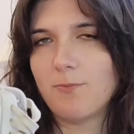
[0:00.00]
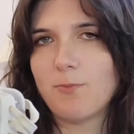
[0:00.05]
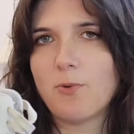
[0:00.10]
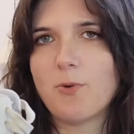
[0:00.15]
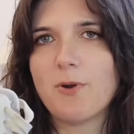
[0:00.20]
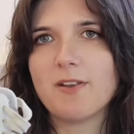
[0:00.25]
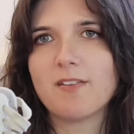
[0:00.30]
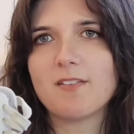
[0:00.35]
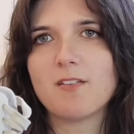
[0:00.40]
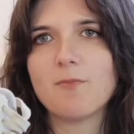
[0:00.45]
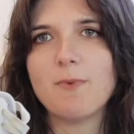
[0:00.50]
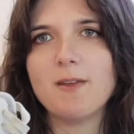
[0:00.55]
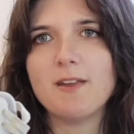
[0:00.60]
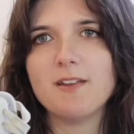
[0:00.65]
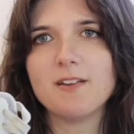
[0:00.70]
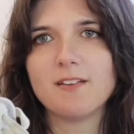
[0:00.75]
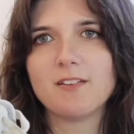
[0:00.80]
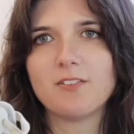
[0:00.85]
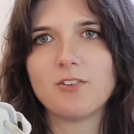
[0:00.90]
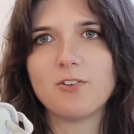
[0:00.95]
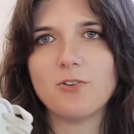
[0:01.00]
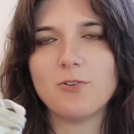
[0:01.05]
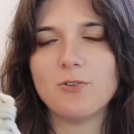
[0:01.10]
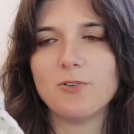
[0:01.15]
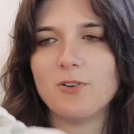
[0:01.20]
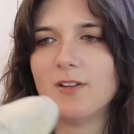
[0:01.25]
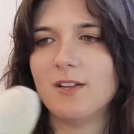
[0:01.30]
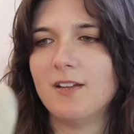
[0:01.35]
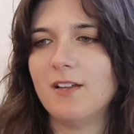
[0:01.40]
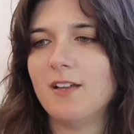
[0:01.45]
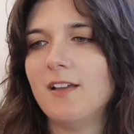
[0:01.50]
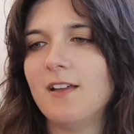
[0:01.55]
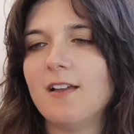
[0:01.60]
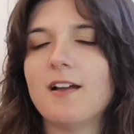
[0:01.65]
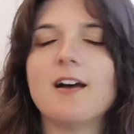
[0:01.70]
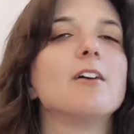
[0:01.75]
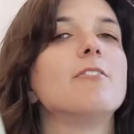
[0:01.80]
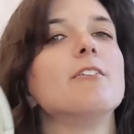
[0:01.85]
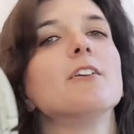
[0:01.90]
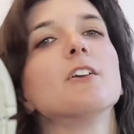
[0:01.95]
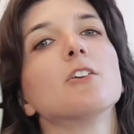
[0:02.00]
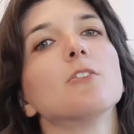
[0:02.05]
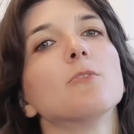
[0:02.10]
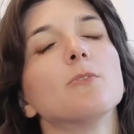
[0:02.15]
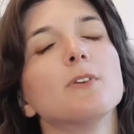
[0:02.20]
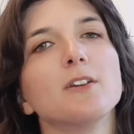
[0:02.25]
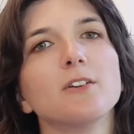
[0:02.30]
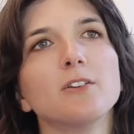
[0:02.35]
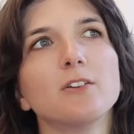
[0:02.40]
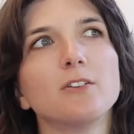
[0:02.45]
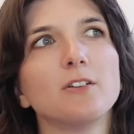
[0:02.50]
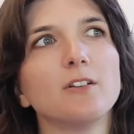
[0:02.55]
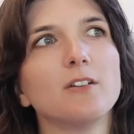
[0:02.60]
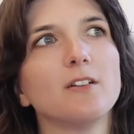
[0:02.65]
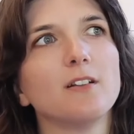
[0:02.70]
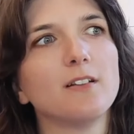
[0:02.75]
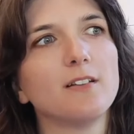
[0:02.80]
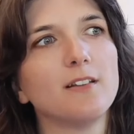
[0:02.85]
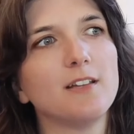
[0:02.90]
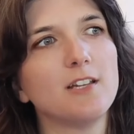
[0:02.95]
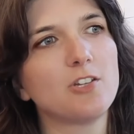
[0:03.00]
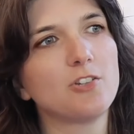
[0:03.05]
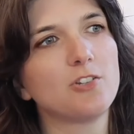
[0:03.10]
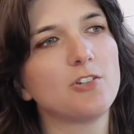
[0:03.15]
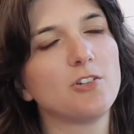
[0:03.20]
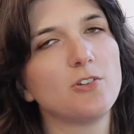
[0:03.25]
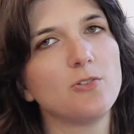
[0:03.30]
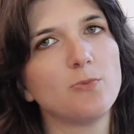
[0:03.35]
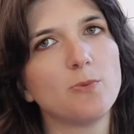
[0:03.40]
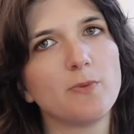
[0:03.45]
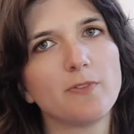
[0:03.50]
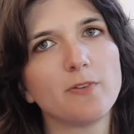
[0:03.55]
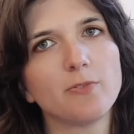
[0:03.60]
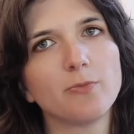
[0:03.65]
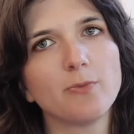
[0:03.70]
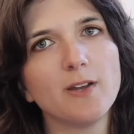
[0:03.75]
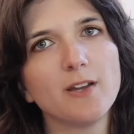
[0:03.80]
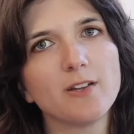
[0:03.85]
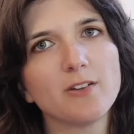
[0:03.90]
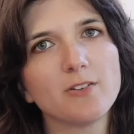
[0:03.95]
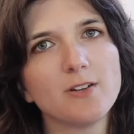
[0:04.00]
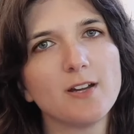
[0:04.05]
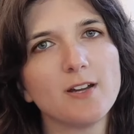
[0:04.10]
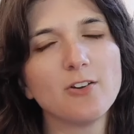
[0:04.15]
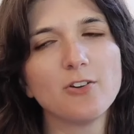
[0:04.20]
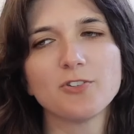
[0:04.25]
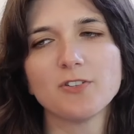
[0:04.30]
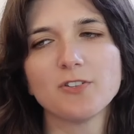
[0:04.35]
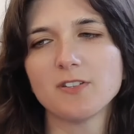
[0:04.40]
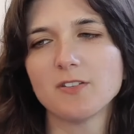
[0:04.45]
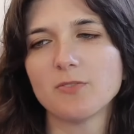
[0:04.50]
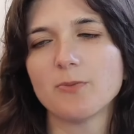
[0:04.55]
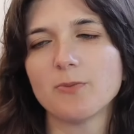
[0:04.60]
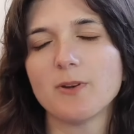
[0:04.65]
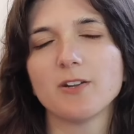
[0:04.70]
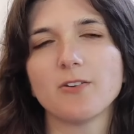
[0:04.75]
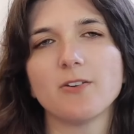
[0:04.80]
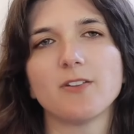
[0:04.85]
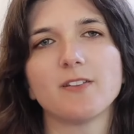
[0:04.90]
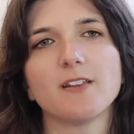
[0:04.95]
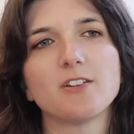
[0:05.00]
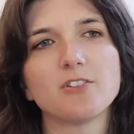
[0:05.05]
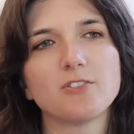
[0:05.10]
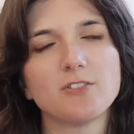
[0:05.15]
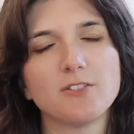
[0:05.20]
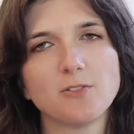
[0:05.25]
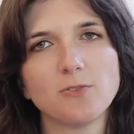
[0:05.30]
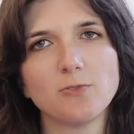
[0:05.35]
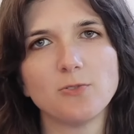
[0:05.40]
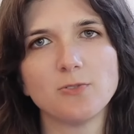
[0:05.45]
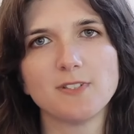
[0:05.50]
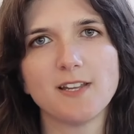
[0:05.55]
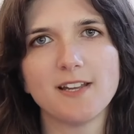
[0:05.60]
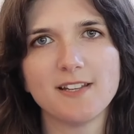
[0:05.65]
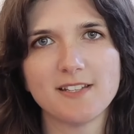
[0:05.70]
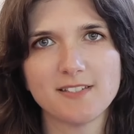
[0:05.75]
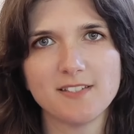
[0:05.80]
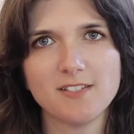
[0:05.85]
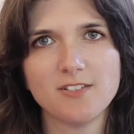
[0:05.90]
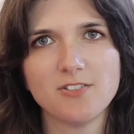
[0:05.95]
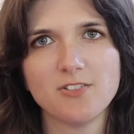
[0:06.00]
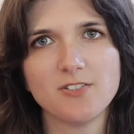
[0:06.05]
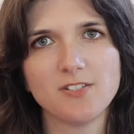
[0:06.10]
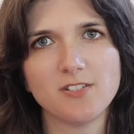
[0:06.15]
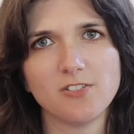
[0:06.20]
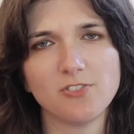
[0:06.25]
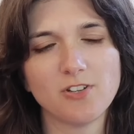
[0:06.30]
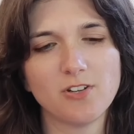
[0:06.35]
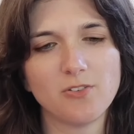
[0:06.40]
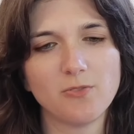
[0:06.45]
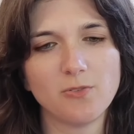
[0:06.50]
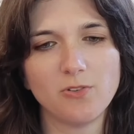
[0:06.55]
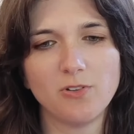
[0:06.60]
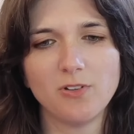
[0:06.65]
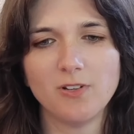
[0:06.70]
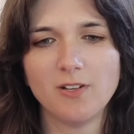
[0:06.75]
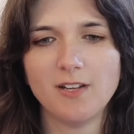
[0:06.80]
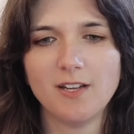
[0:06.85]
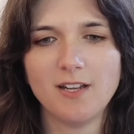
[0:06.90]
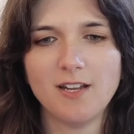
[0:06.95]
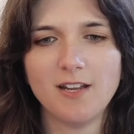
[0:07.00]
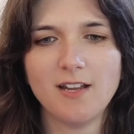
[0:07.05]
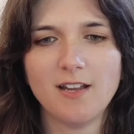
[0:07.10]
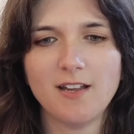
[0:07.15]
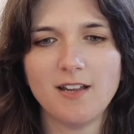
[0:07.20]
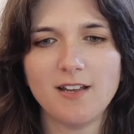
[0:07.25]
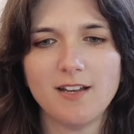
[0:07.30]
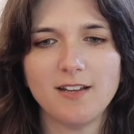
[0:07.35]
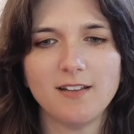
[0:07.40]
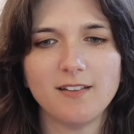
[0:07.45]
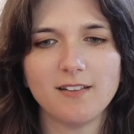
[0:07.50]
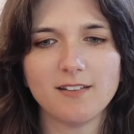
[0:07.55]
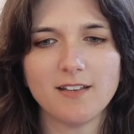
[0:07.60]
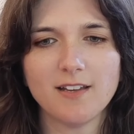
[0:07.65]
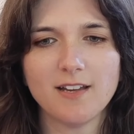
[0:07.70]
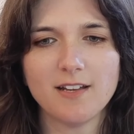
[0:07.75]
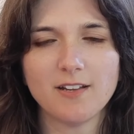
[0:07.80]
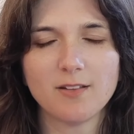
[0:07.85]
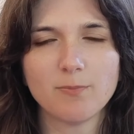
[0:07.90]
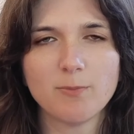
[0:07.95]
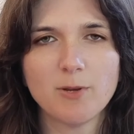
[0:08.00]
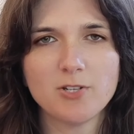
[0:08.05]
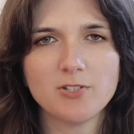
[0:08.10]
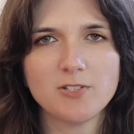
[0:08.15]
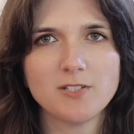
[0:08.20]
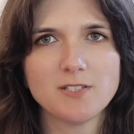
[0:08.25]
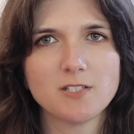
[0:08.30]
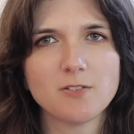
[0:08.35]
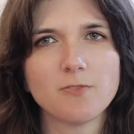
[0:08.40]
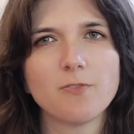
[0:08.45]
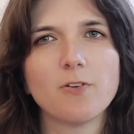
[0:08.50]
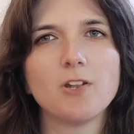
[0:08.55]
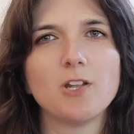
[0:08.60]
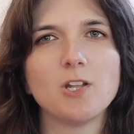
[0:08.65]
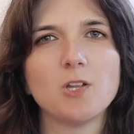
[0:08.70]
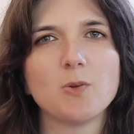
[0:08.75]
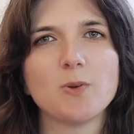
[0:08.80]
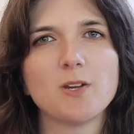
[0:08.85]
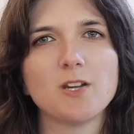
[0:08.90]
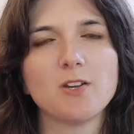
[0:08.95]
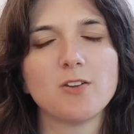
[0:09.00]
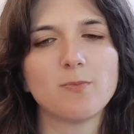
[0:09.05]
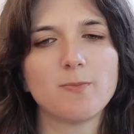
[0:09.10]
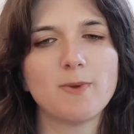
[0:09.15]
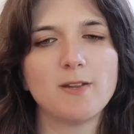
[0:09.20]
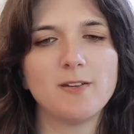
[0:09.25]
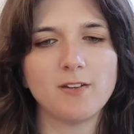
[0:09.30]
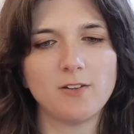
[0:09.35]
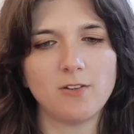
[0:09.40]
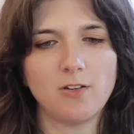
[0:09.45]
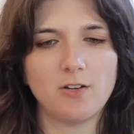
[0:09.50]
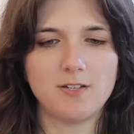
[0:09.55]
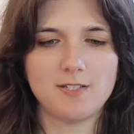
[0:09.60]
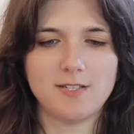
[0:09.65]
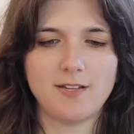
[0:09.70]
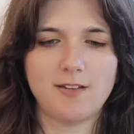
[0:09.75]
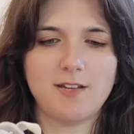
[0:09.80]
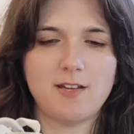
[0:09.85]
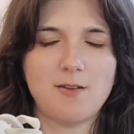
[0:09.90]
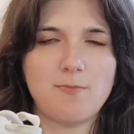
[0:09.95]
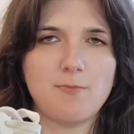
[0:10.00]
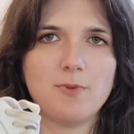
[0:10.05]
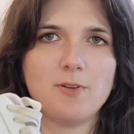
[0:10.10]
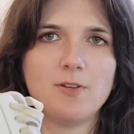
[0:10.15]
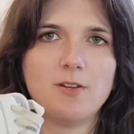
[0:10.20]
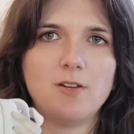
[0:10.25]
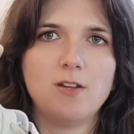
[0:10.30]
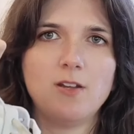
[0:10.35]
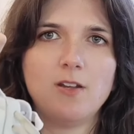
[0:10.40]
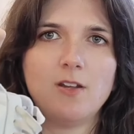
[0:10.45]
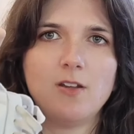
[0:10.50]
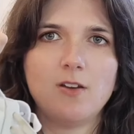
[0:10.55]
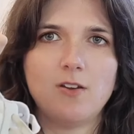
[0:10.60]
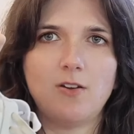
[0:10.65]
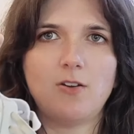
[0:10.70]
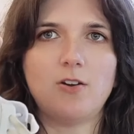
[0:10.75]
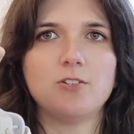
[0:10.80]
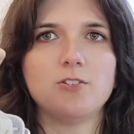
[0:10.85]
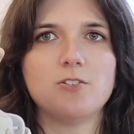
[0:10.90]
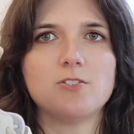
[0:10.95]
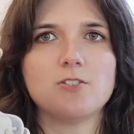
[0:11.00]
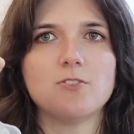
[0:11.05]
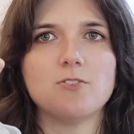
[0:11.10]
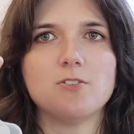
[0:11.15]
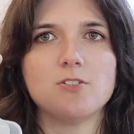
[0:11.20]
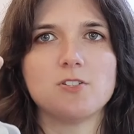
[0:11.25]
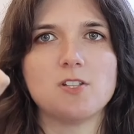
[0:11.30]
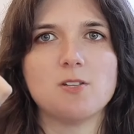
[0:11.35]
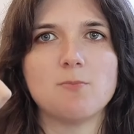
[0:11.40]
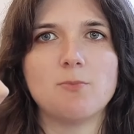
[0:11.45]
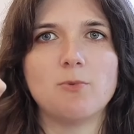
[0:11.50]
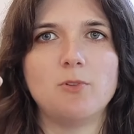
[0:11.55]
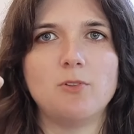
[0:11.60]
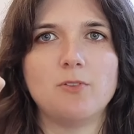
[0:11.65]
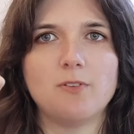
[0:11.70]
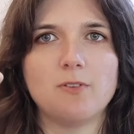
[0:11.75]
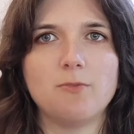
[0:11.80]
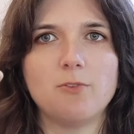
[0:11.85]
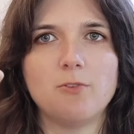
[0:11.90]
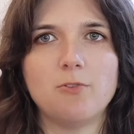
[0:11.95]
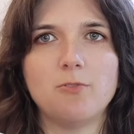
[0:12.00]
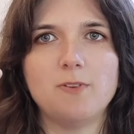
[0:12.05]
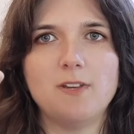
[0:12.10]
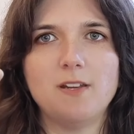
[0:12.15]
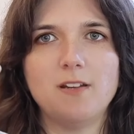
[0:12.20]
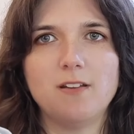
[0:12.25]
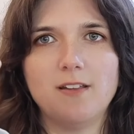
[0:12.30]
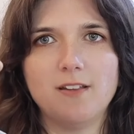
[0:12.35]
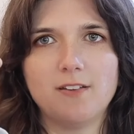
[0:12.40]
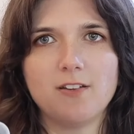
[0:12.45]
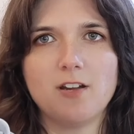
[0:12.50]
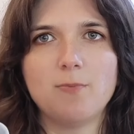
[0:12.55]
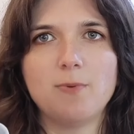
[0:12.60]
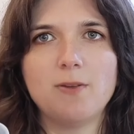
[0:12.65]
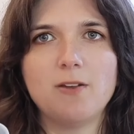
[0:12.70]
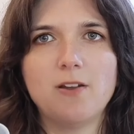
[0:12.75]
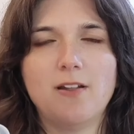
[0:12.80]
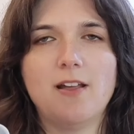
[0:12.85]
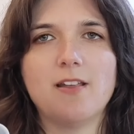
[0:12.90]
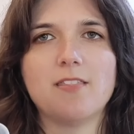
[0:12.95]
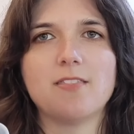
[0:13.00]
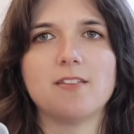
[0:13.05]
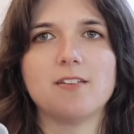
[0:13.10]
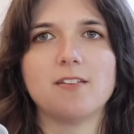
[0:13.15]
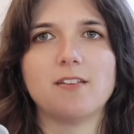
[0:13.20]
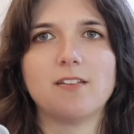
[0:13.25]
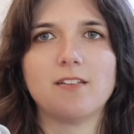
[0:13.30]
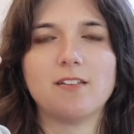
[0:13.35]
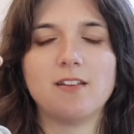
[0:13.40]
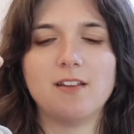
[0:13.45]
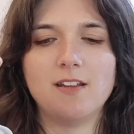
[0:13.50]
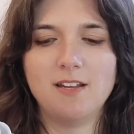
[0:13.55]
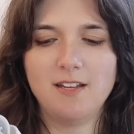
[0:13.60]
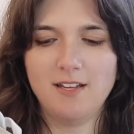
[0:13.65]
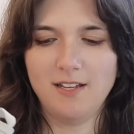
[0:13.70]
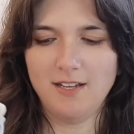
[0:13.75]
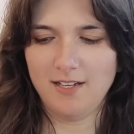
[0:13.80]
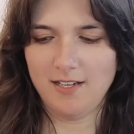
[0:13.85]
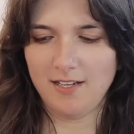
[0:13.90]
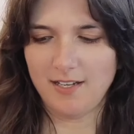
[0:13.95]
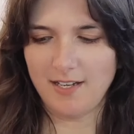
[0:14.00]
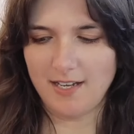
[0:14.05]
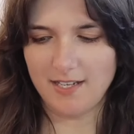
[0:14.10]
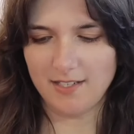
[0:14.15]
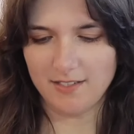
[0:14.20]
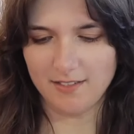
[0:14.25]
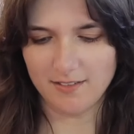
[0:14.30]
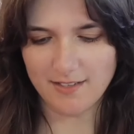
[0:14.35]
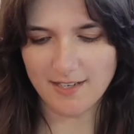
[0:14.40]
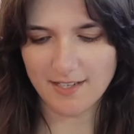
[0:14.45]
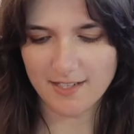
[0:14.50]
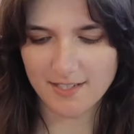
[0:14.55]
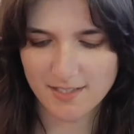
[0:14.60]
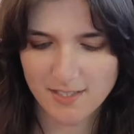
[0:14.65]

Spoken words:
point to make. So I think a real issue with the Fuego, and not just the Fuegos actually, all dance sneakers in general, is that especially as a follower, you're spending a lot of time on your toes, on the balls of your feet, like up here like this. And I can